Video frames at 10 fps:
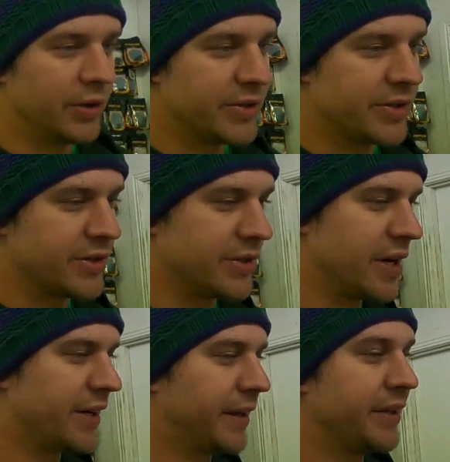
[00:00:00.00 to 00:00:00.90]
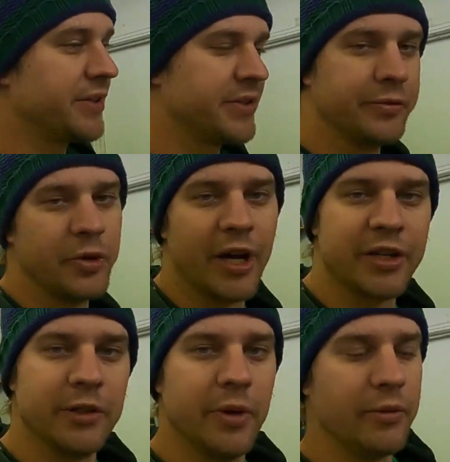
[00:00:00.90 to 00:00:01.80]
All this is an analysis of what
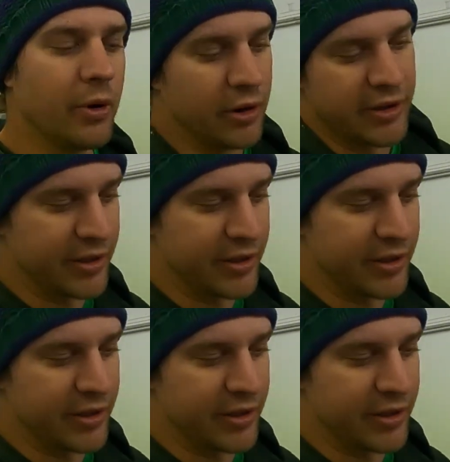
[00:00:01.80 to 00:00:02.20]
actually went wrong.